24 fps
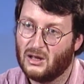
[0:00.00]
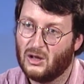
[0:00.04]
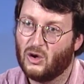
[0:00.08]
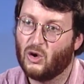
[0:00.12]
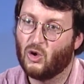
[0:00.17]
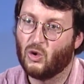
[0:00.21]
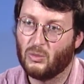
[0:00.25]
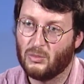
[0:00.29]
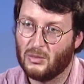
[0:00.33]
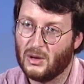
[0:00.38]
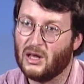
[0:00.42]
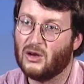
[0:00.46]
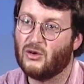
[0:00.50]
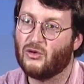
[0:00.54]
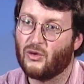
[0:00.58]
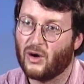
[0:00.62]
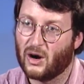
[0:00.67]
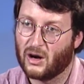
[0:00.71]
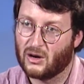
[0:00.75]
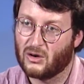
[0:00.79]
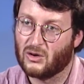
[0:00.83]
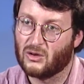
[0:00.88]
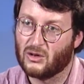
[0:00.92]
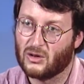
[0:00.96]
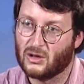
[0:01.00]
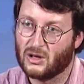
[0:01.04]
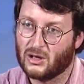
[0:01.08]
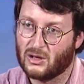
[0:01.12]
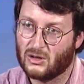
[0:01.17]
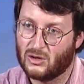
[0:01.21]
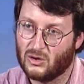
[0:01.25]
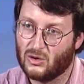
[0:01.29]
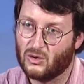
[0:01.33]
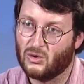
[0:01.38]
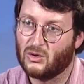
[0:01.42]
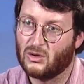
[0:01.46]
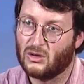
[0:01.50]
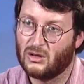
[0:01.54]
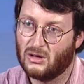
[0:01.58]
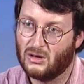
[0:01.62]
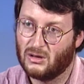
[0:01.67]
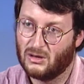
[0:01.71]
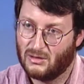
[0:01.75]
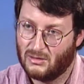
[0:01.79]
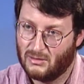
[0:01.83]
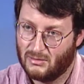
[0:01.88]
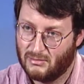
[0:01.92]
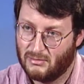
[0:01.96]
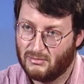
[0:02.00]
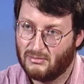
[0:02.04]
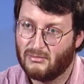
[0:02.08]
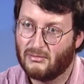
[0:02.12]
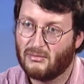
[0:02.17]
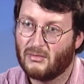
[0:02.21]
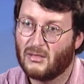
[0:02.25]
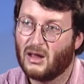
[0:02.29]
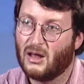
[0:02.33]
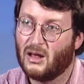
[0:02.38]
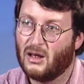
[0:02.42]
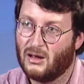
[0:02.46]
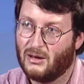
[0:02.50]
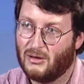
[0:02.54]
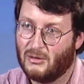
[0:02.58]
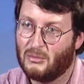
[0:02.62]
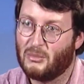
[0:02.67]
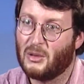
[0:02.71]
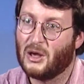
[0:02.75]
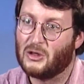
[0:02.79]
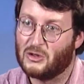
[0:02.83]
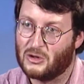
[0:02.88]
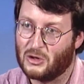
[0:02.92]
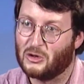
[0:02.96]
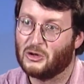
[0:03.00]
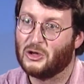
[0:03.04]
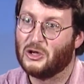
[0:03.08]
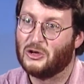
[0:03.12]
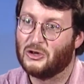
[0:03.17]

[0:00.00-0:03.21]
who meet regularly to basically